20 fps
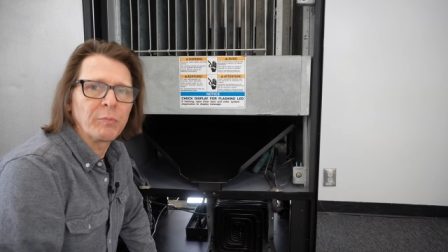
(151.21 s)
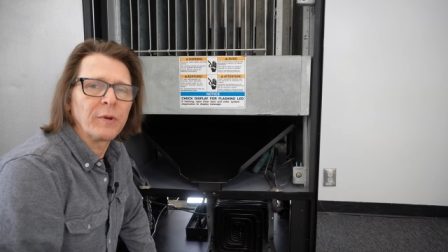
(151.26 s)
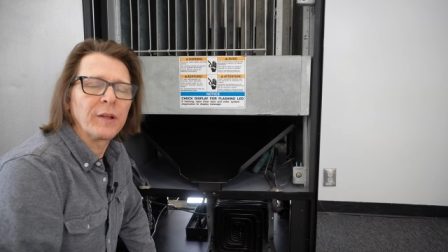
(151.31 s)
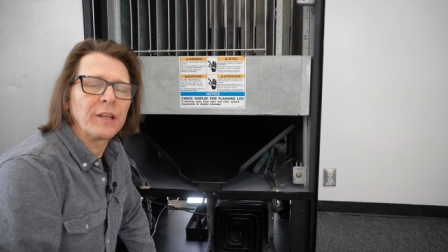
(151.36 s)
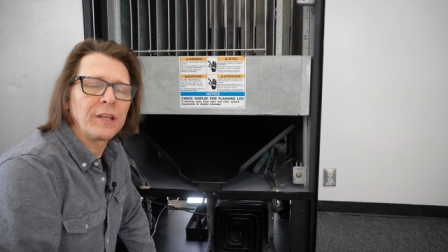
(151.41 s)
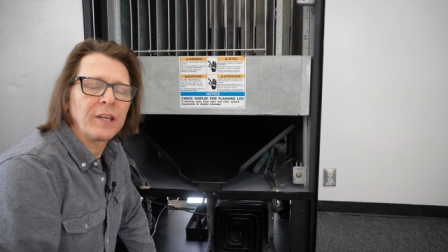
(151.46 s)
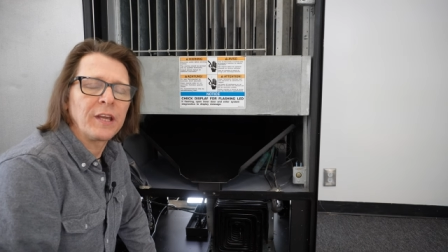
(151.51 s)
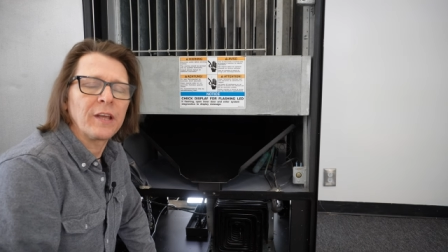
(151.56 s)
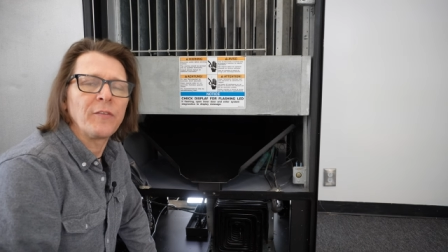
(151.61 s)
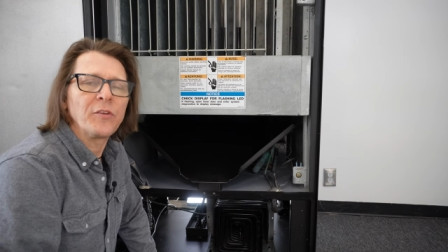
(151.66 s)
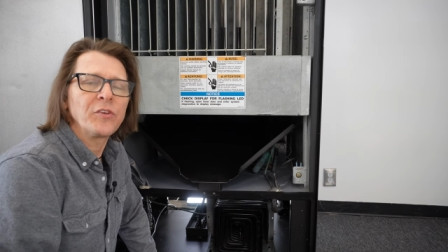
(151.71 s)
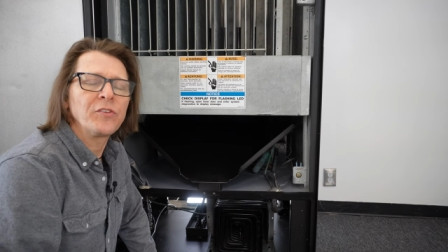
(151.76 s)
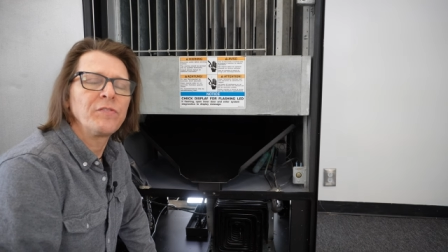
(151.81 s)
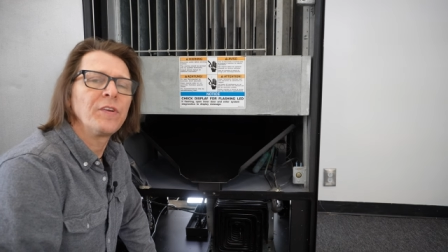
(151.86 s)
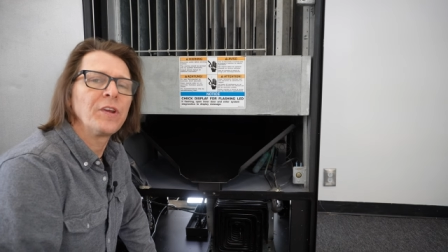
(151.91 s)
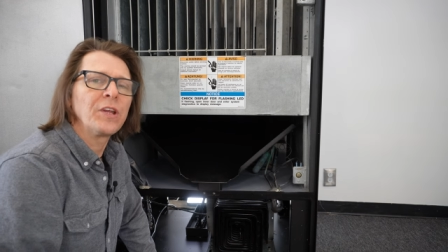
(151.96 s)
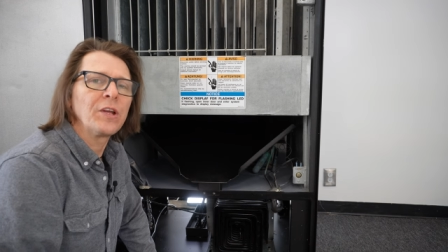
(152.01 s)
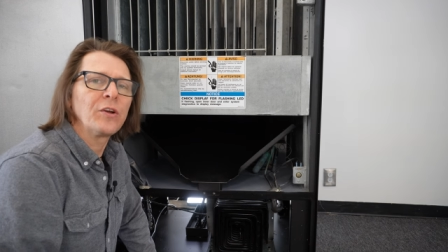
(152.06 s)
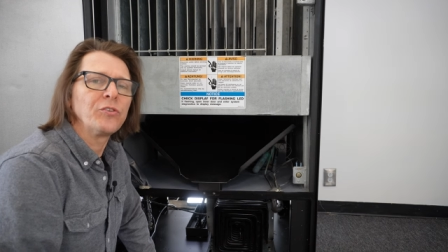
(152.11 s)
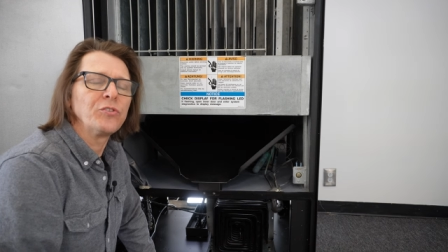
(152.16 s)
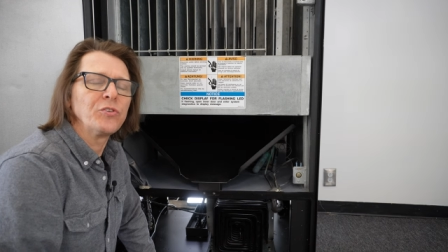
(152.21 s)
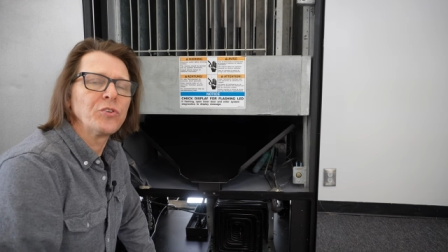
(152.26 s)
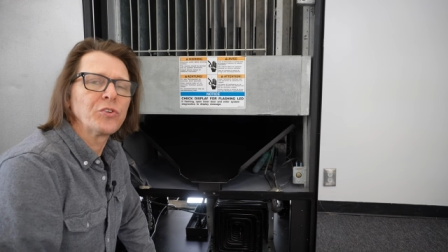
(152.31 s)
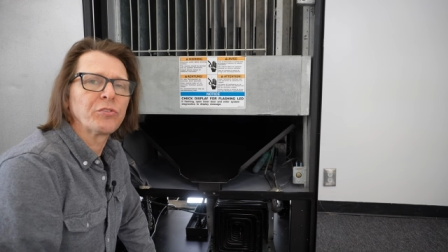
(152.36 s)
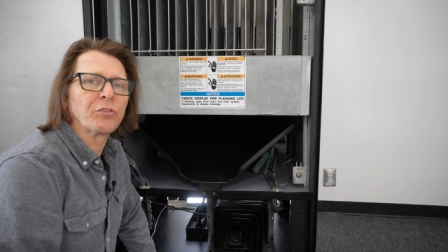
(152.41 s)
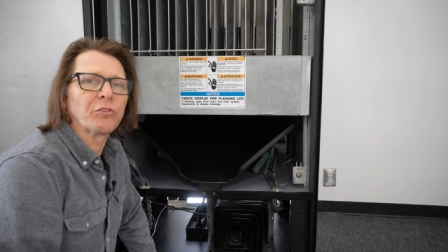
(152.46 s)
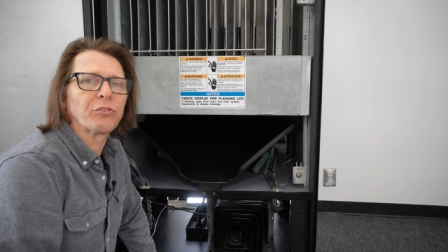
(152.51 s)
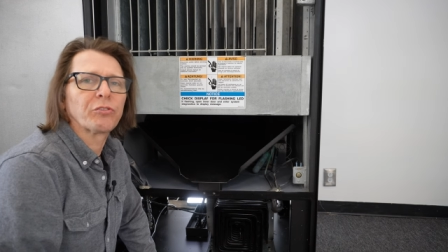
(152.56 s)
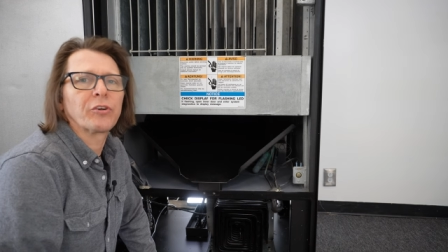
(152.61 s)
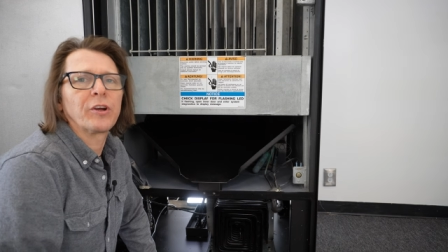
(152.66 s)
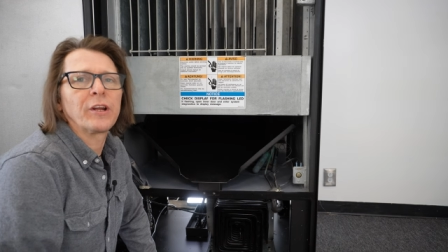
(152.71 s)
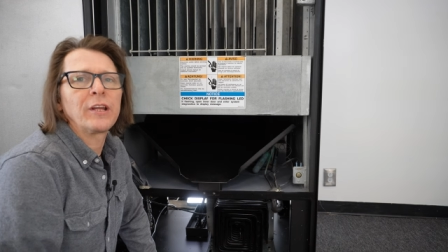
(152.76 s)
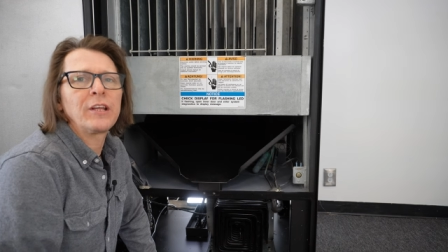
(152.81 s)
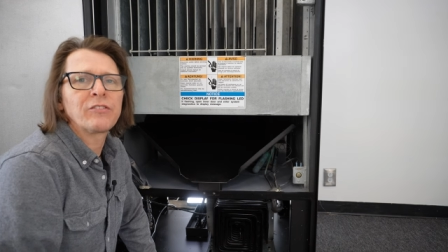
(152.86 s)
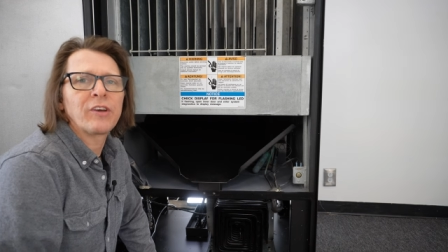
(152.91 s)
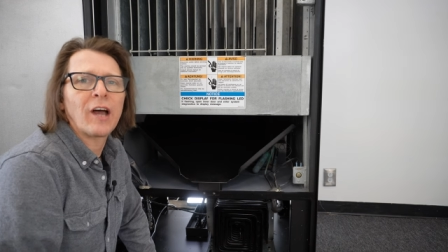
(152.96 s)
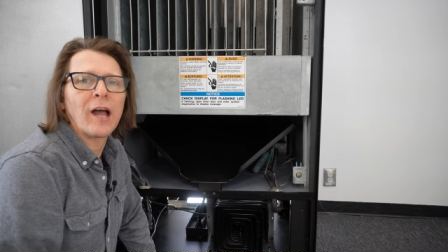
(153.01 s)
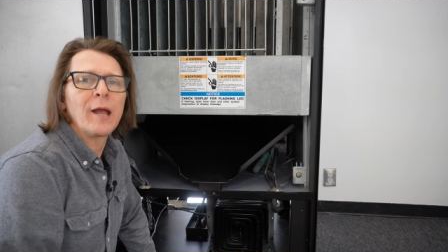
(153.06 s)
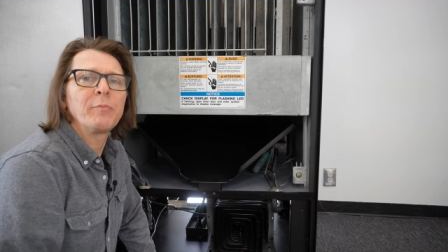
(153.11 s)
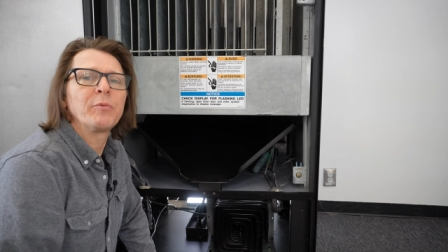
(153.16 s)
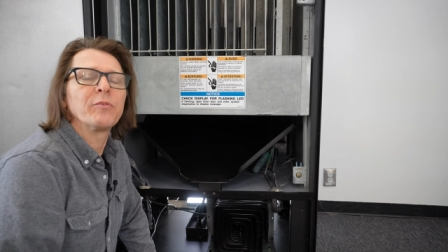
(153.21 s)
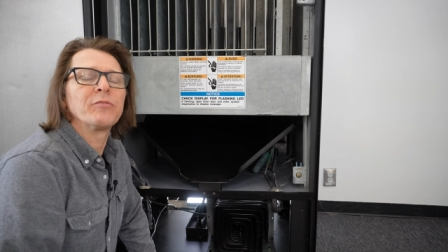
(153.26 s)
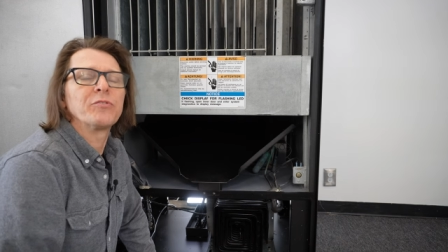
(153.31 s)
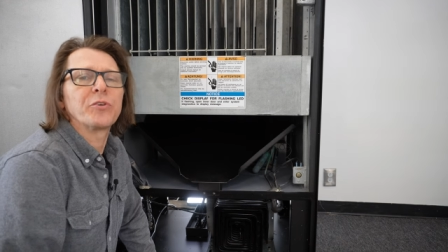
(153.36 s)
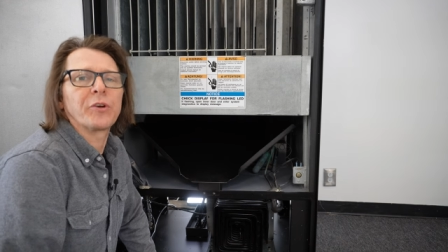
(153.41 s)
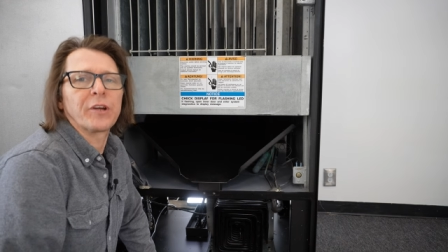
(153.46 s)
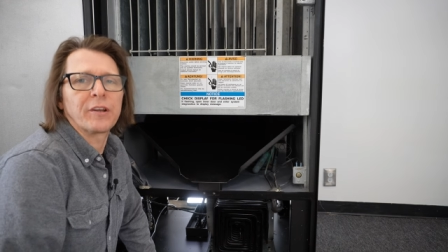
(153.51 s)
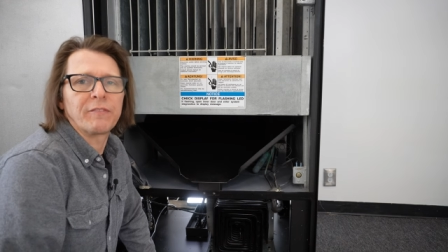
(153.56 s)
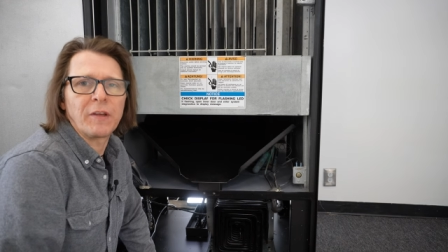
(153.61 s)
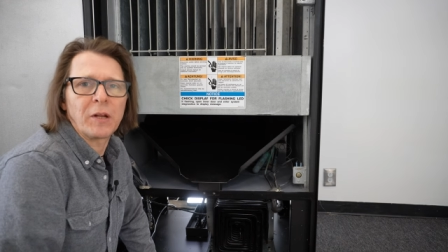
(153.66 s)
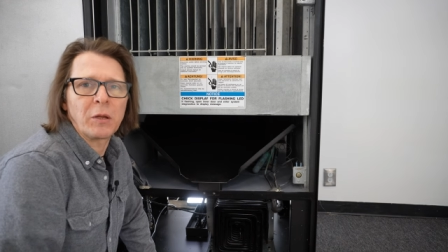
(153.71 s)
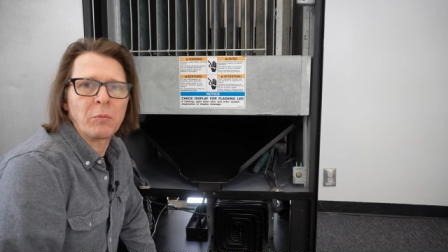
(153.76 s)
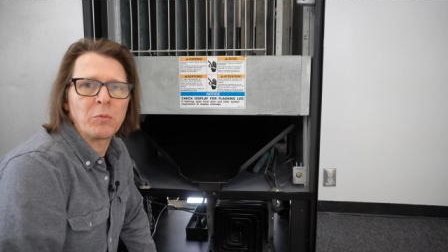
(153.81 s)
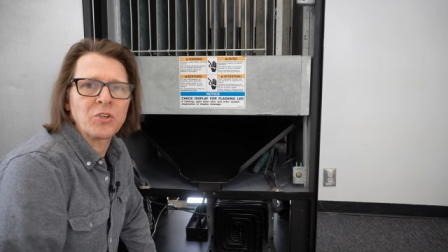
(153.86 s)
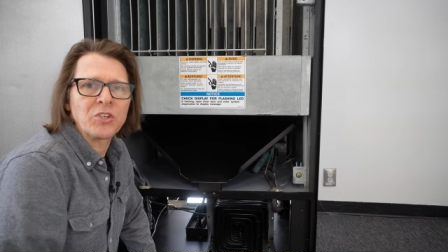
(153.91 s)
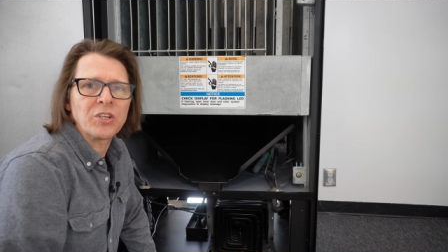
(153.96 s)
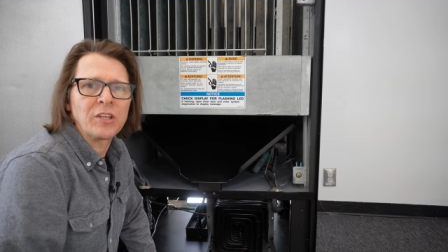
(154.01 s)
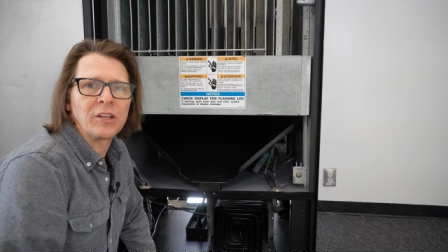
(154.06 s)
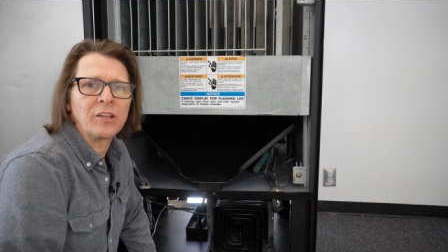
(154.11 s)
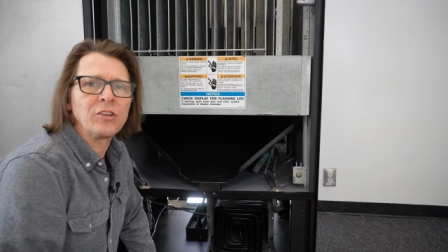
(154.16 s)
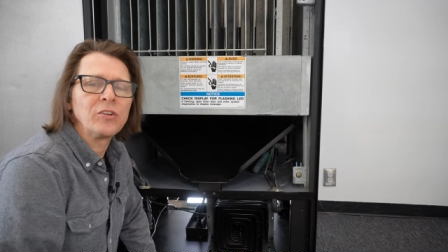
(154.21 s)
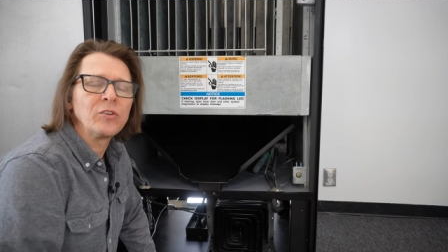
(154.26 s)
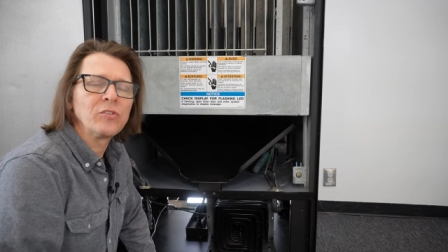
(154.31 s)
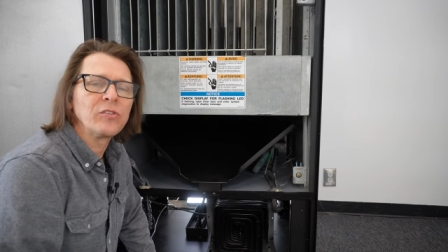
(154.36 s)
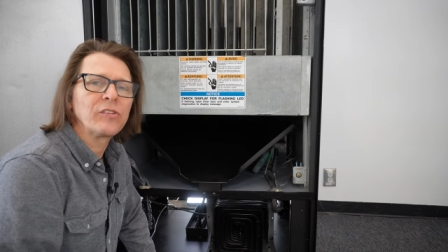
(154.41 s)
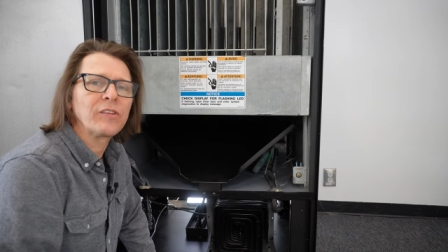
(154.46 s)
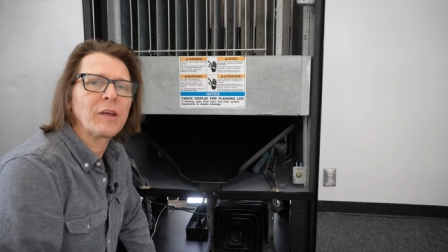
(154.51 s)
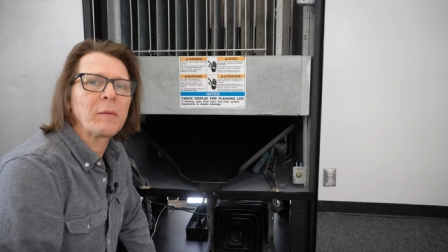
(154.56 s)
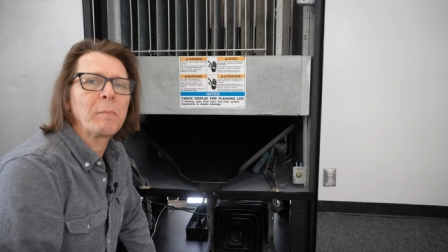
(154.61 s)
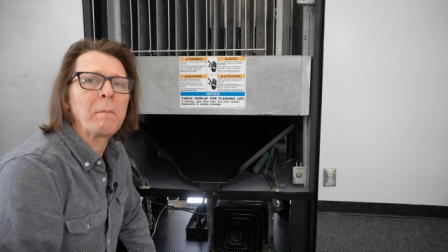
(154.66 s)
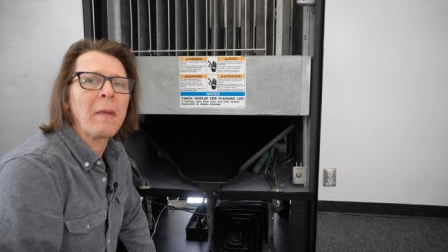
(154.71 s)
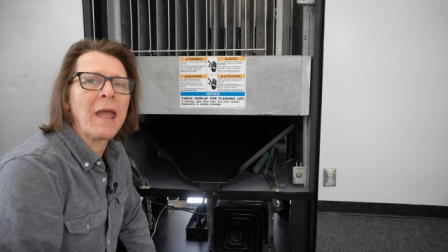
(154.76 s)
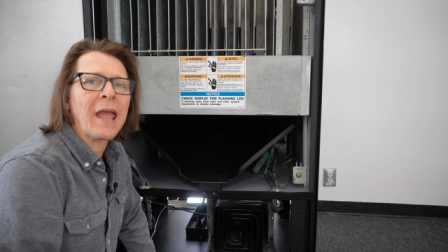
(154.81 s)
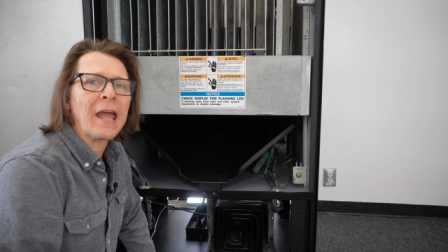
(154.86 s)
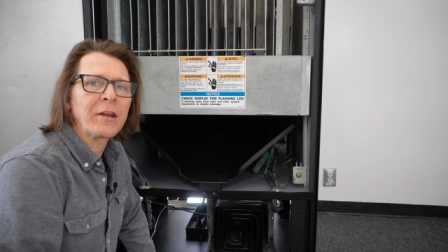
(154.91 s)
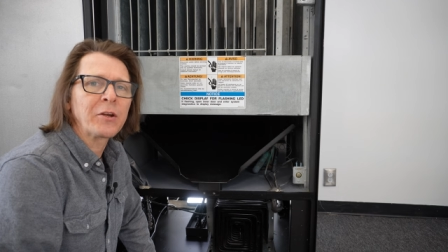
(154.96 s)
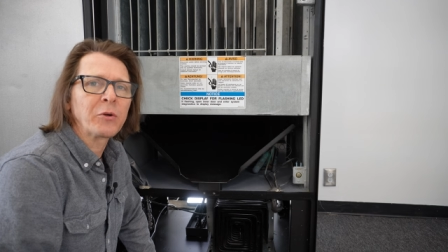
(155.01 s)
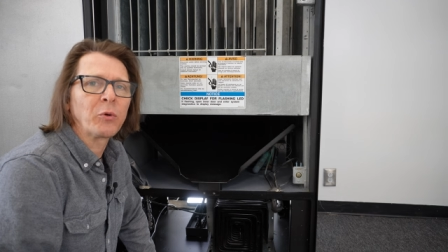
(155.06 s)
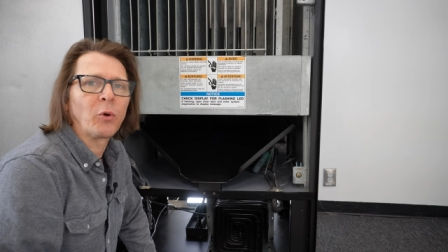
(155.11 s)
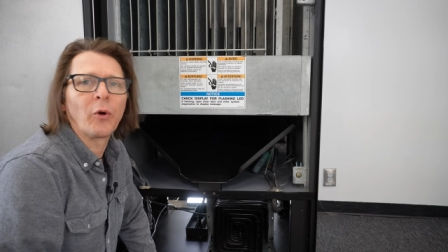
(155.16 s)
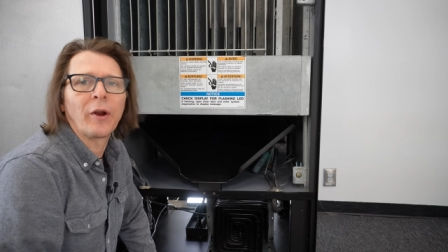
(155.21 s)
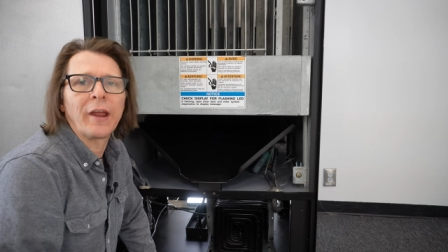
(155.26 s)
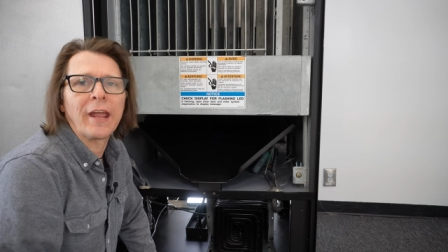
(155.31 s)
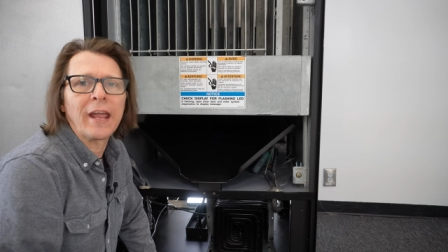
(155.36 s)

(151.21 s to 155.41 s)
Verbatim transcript: but again, this video is useful for any type of drink vending machine that uses a manual or